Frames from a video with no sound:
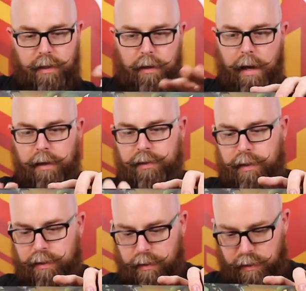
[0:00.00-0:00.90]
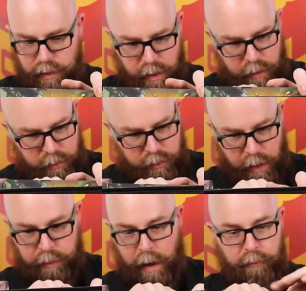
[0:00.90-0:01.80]
has this size,
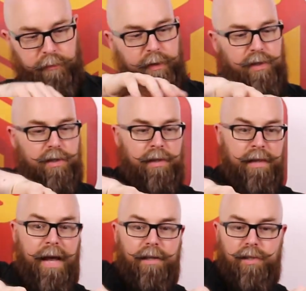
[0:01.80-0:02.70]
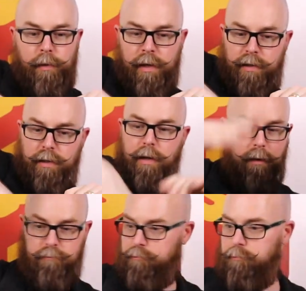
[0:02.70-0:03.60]
and that fits next to it
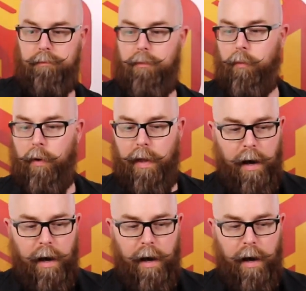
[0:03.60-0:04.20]
without